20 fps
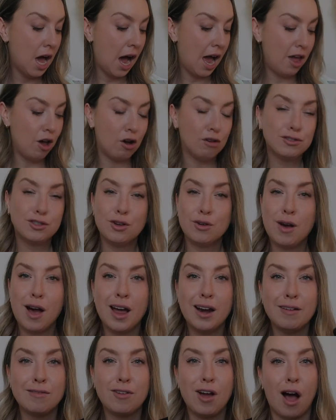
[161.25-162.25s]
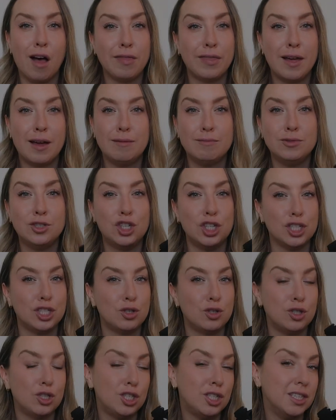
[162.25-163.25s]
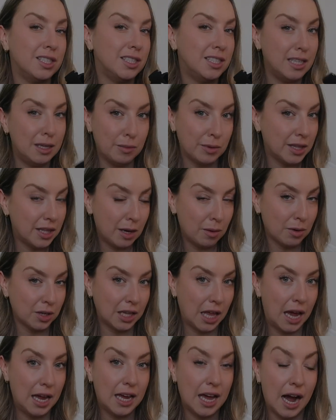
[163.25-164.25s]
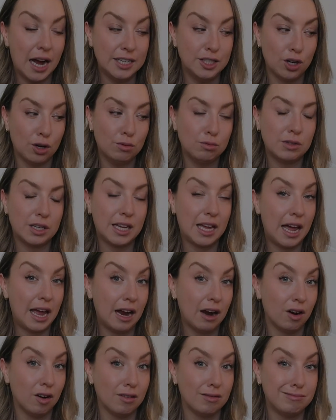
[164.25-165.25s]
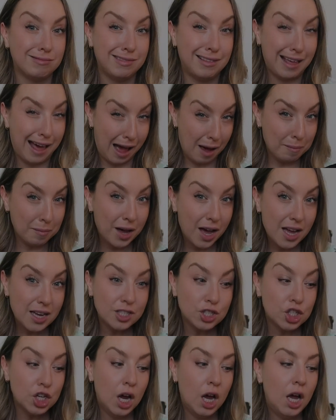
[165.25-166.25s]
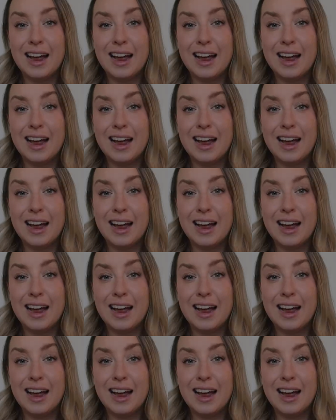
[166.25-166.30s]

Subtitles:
I also kind of got them just to see what they were like. I don't care that much.